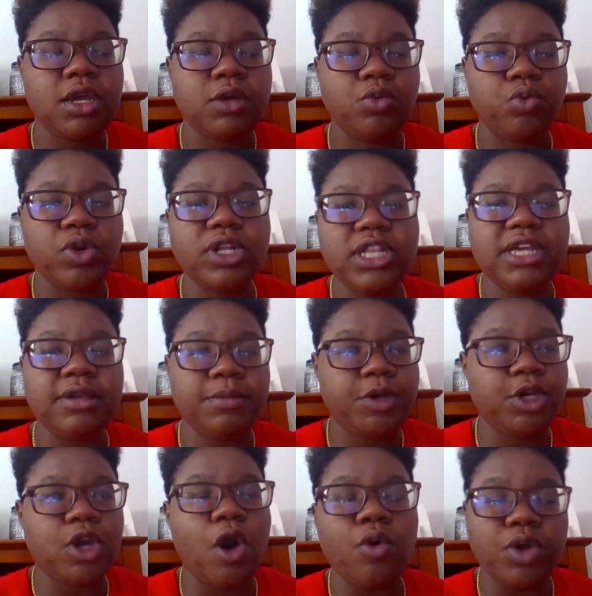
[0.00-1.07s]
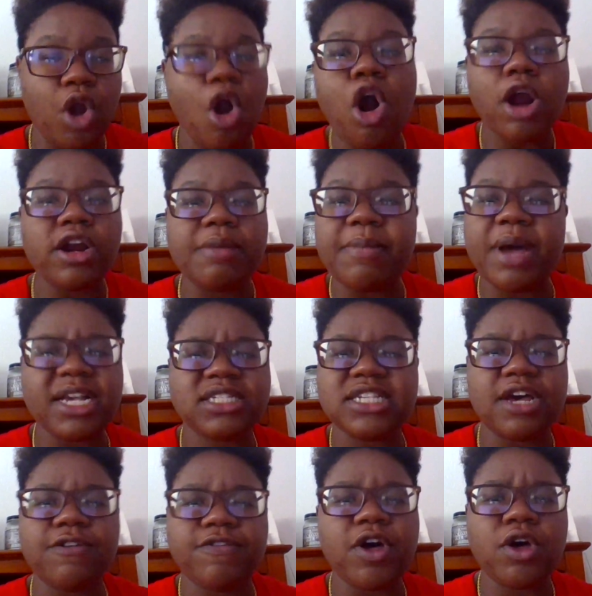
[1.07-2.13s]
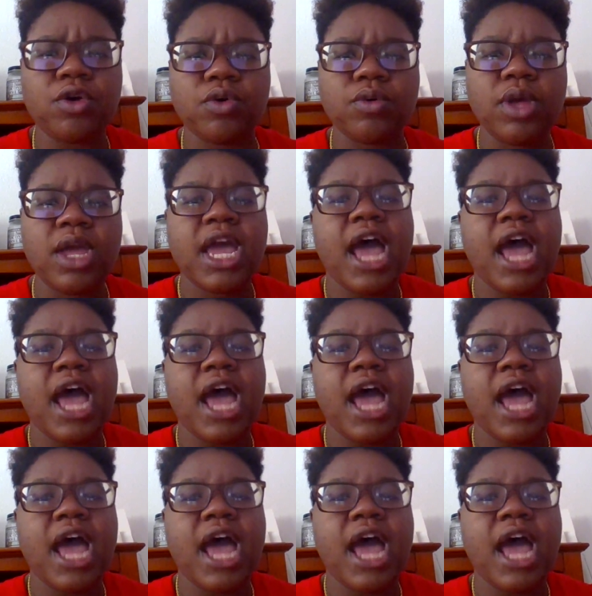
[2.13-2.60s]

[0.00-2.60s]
really going hard at myself on.